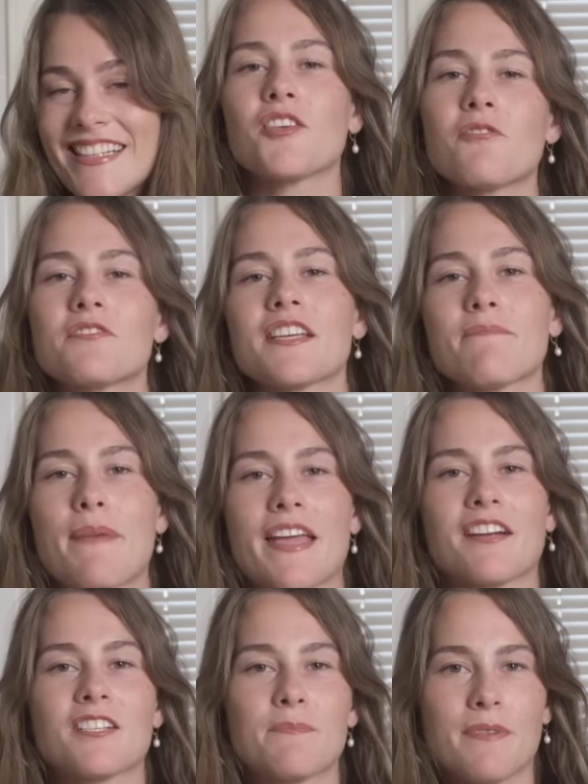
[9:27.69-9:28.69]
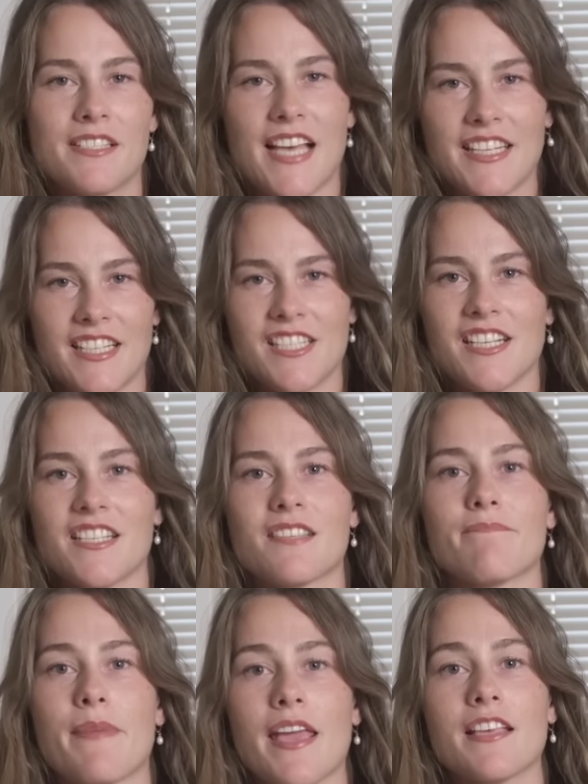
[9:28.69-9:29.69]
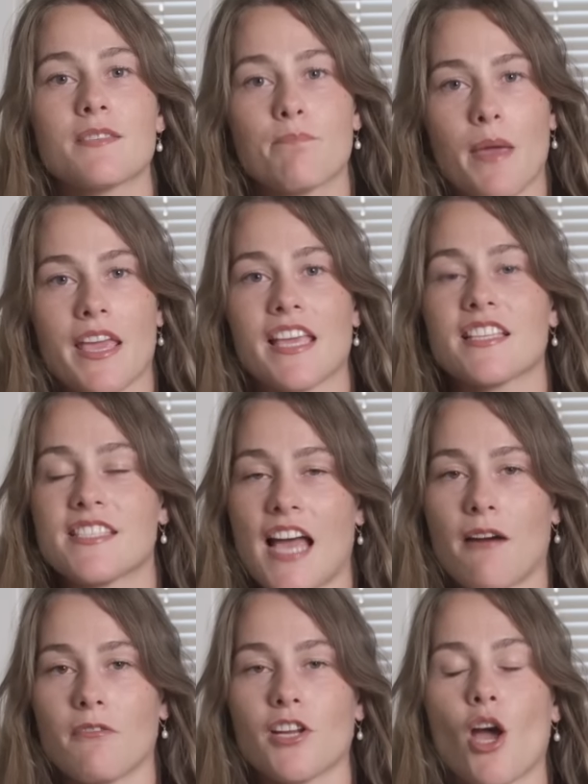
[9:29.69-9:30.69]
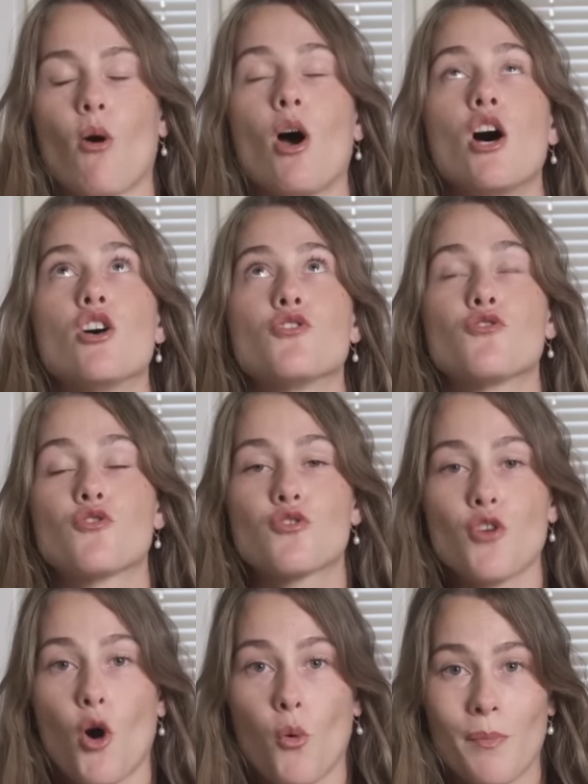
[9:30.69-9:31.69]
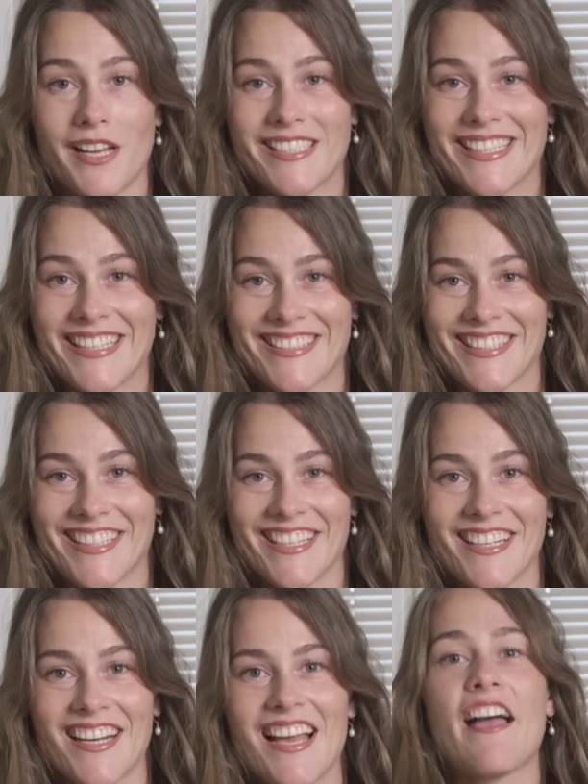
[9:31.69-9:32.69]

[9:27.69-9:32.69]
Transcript: Using baker's percentages makes baking sourdough so much easier.